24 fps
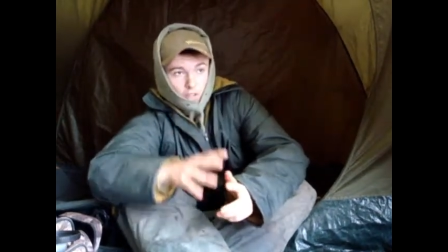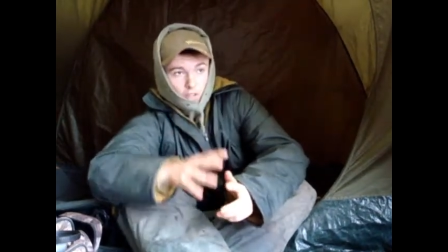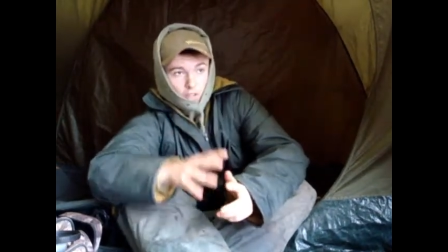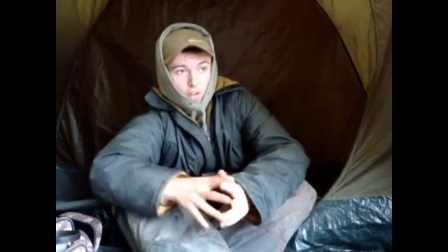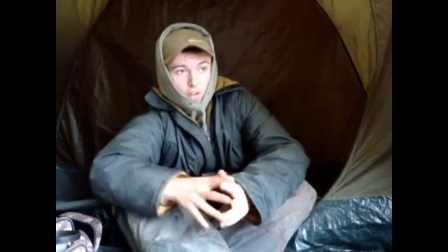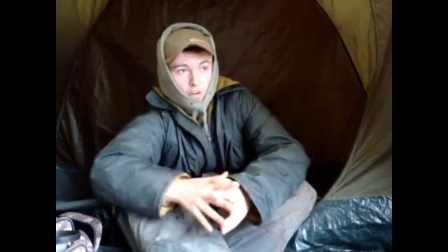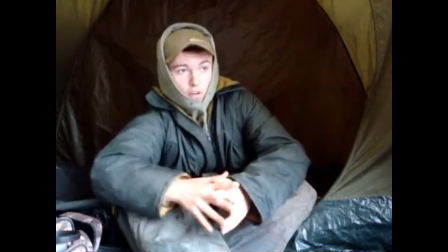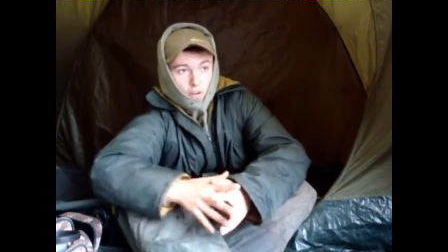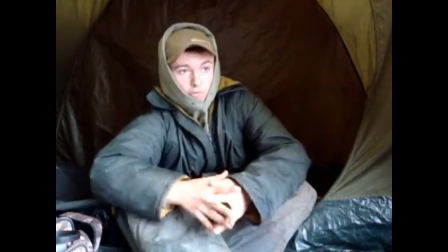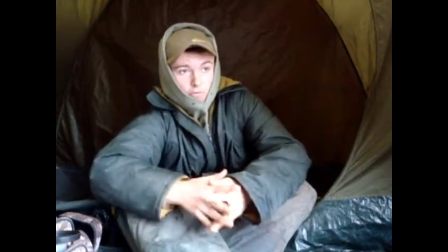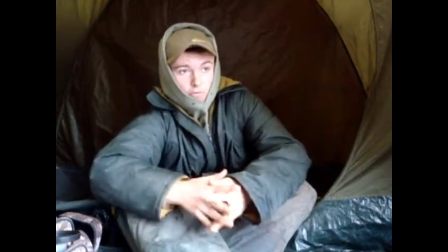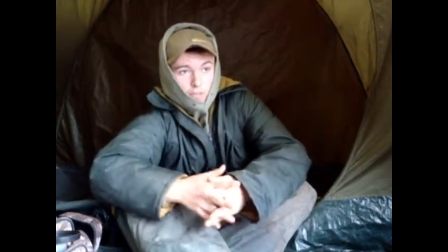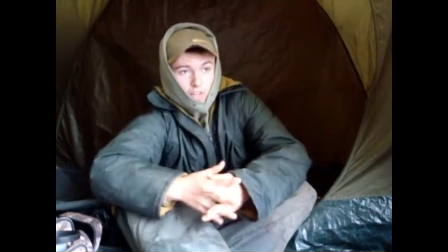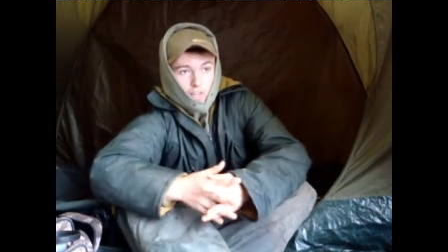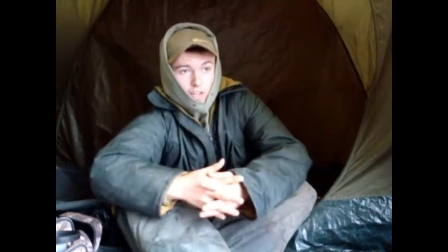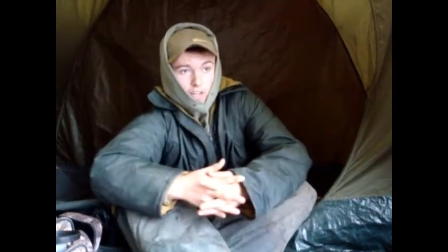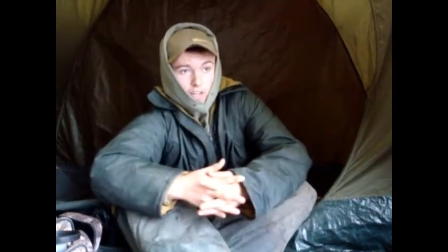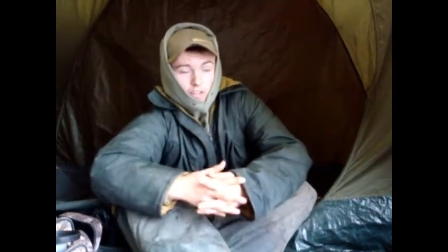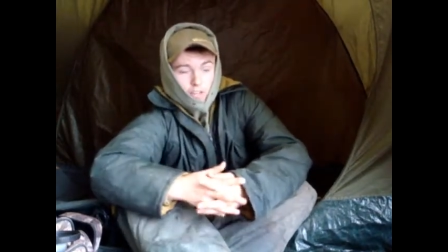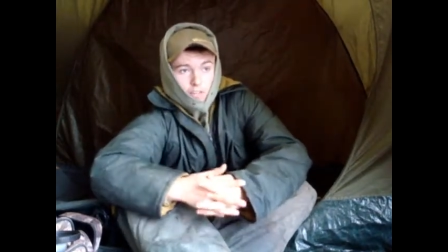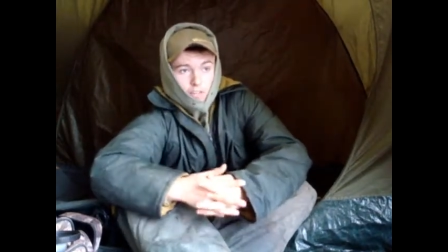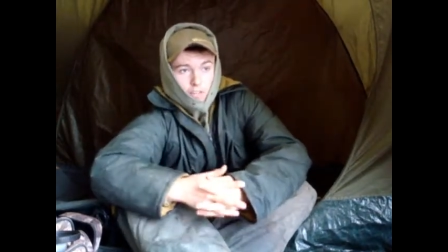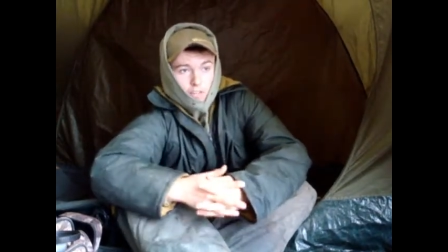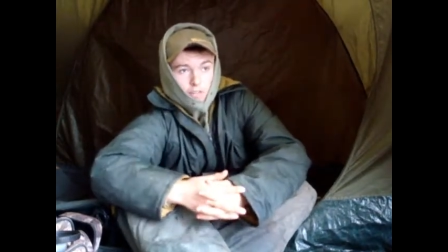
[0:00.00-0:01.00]
crafted
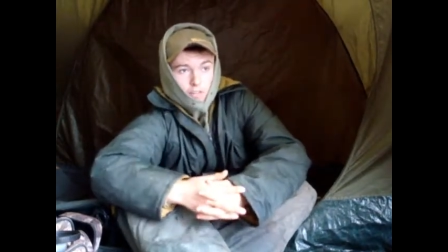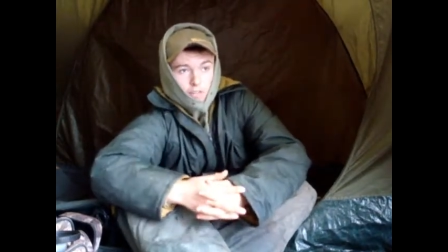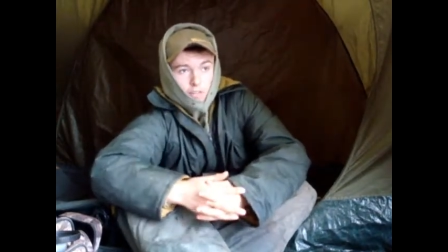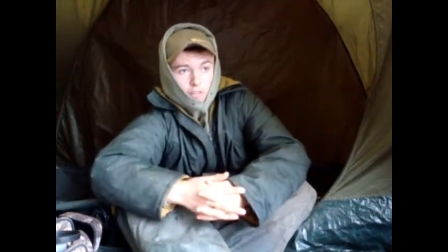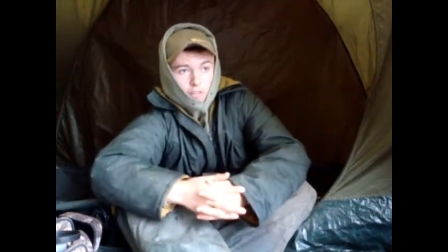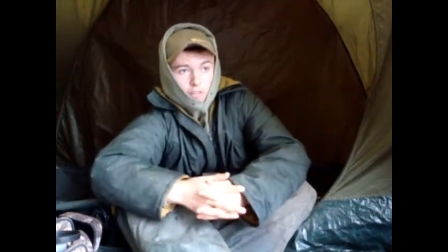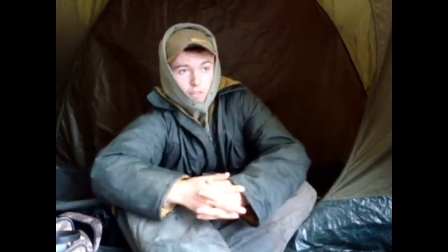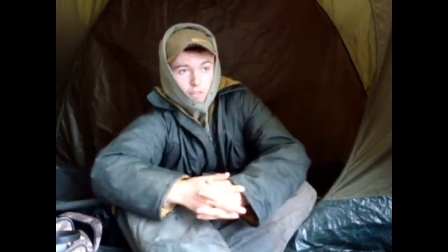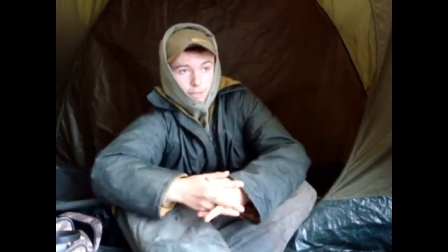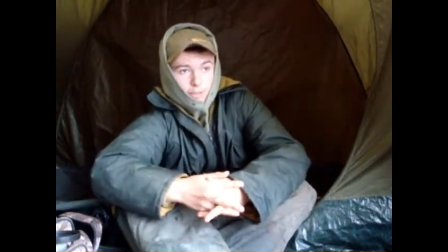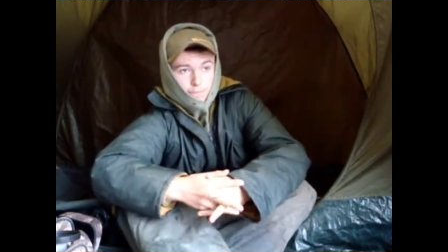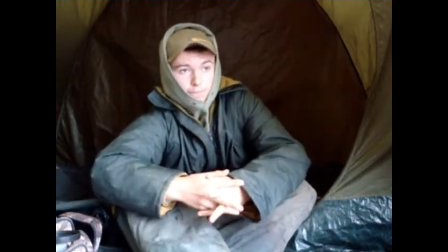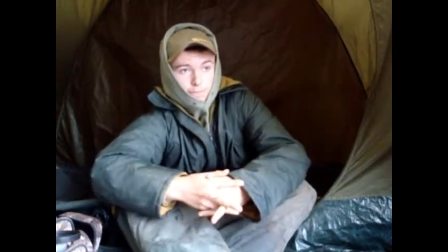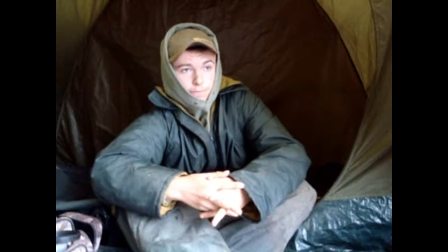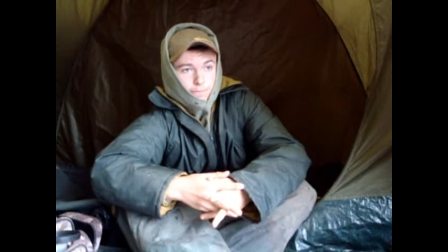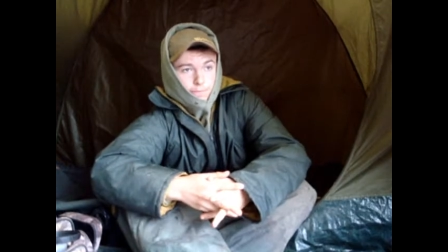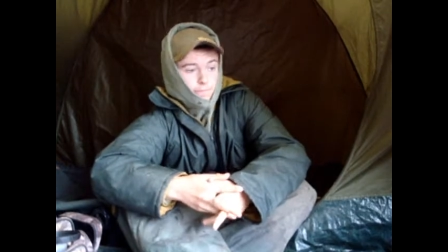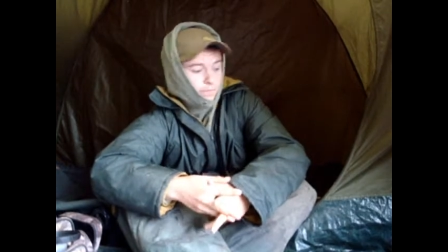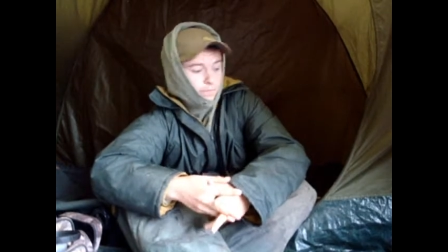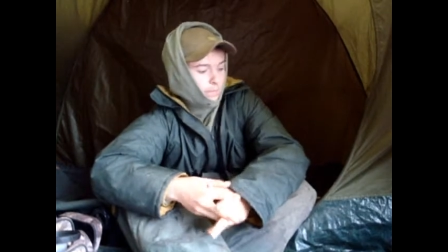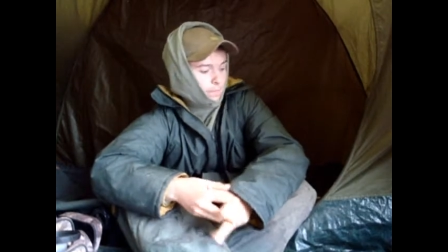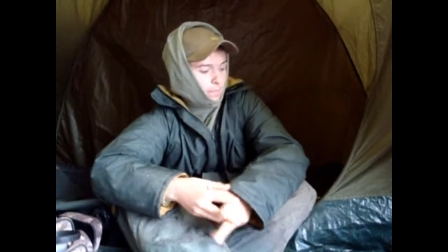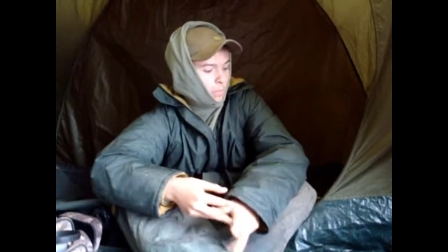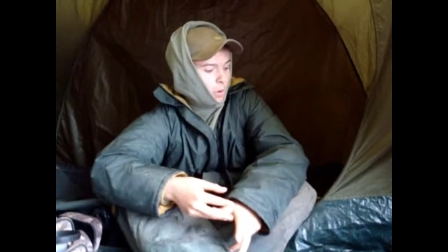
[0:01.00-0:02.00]
candy
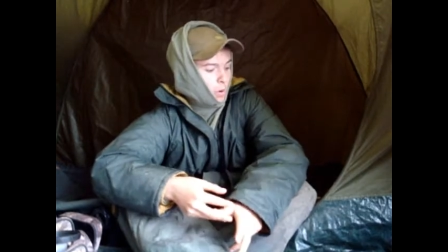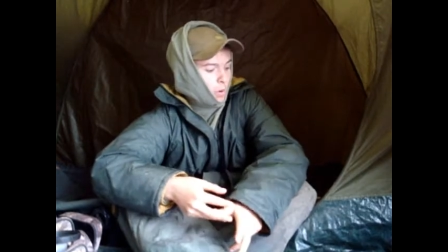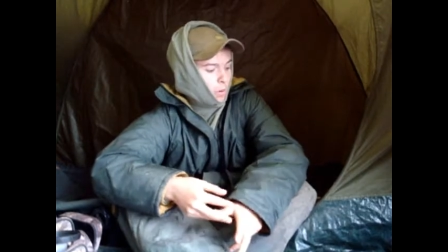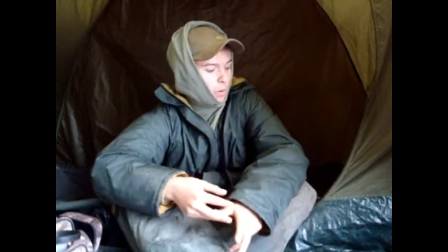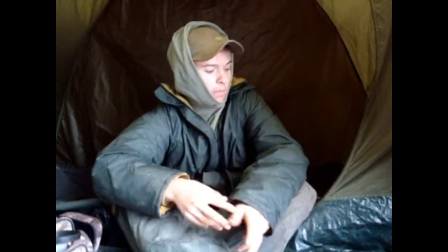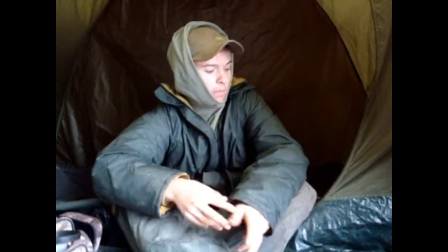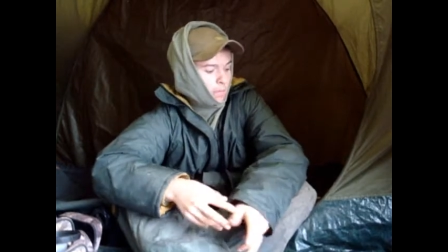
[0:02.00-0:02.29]
bottom